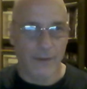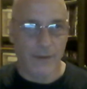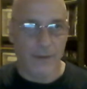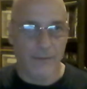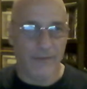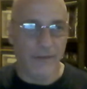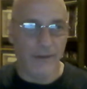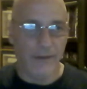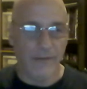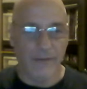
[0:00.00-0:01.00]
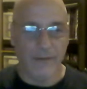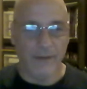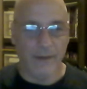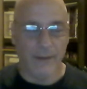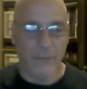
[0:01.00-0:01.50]
scenes
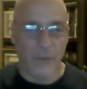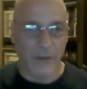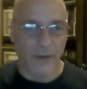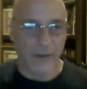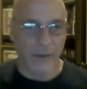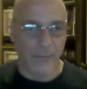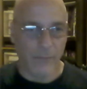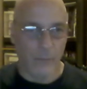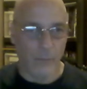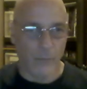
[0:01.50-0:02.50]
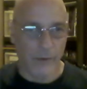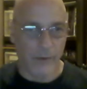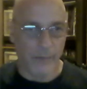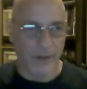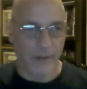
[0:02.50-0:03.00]
and whatnot when they're
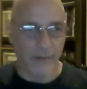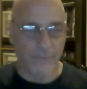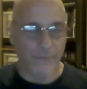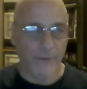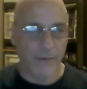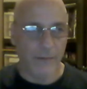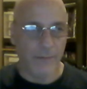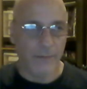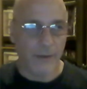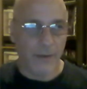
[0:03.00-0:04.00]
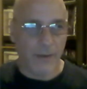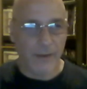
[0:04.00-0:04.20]
making a film, and